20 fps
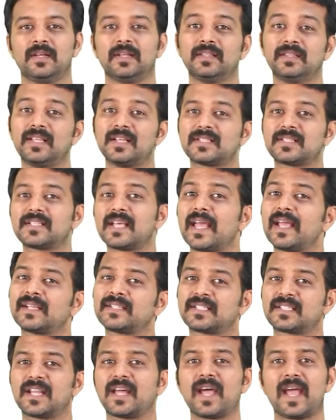This
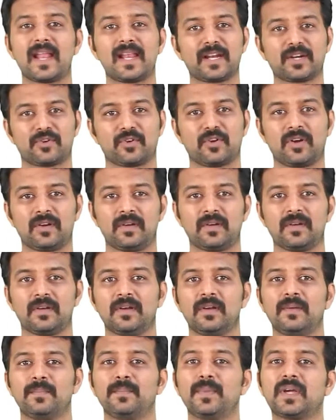extra electron
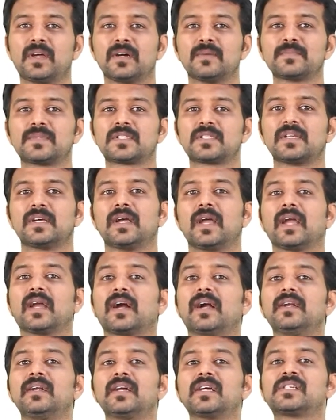becomes a
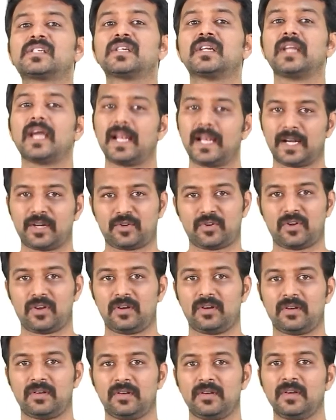conduction
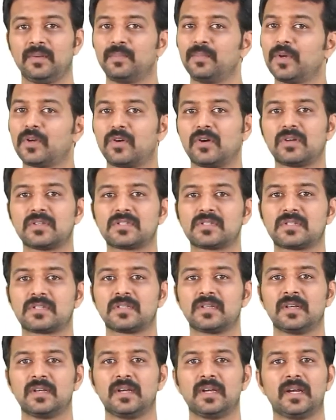electron because
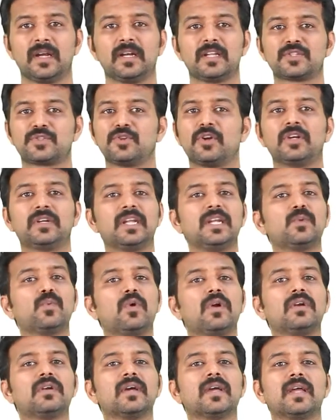it is not
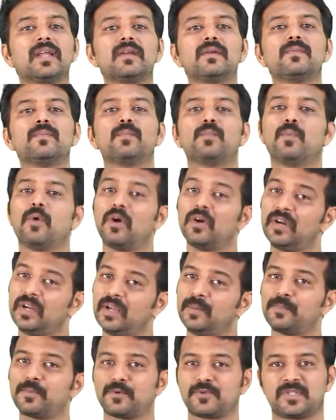involved in
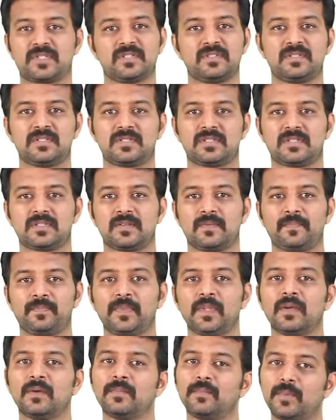bonding process.
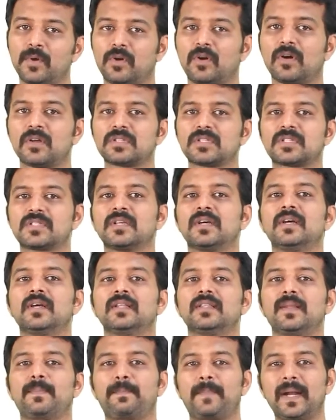Because
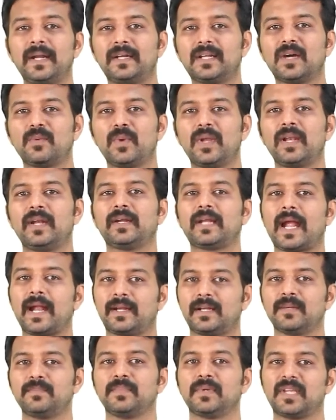the pentavalent
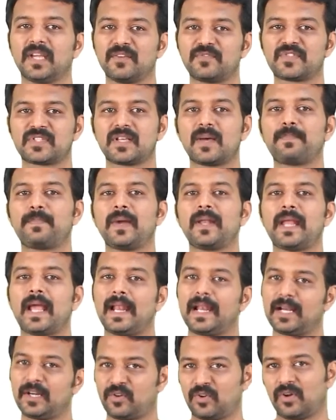atom gives up an
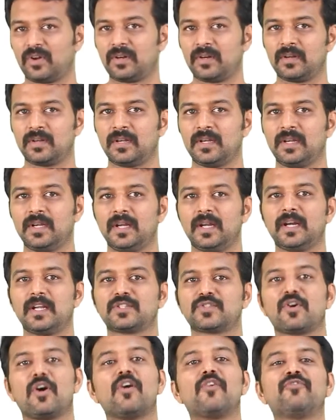electron, it
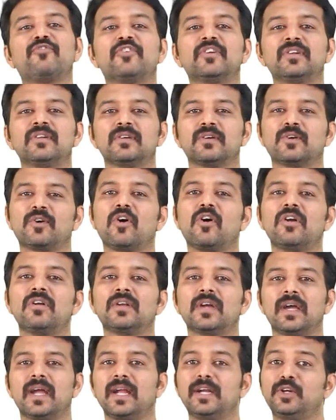is often
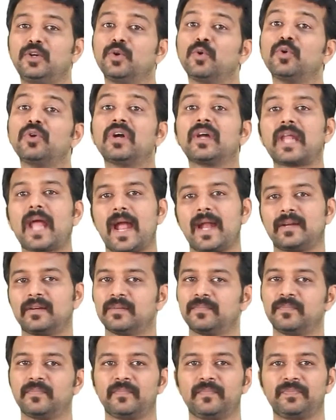called a donor
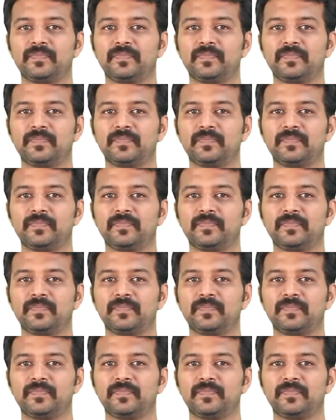atom.